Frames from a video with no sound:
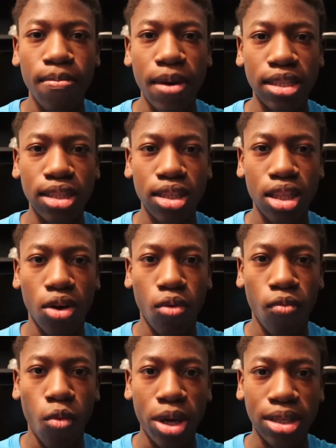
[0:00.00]
basically the
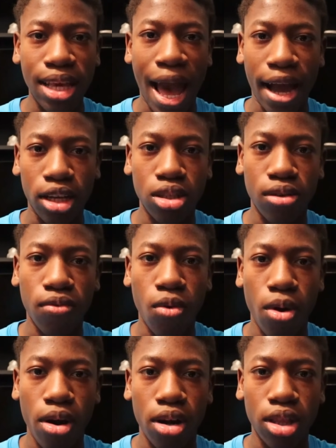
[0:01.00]
voice actor
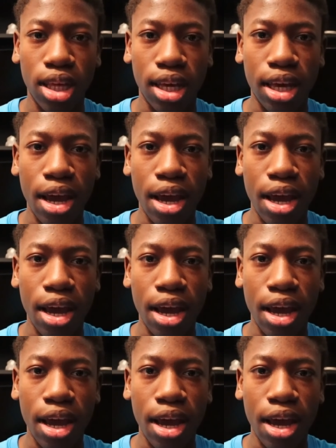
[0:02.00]
for the